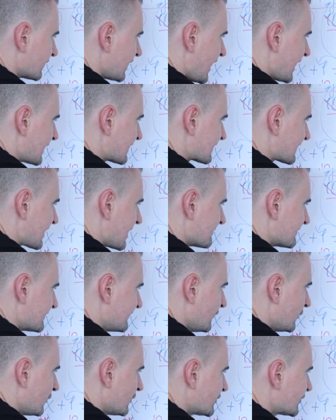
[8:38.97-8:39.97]
x comes
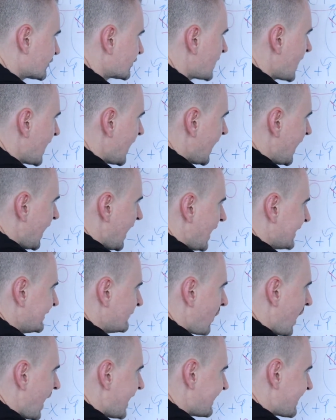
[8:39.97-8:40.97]
first,
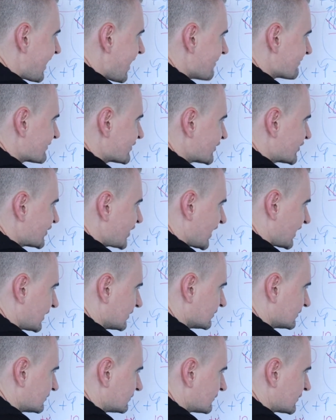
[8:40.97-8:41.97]
and y comes
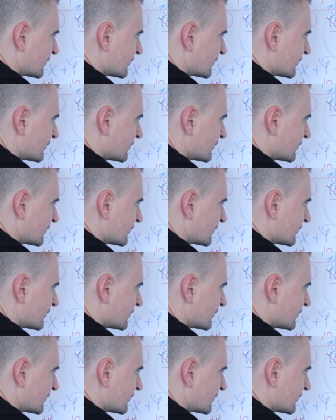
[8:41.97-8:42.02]
second.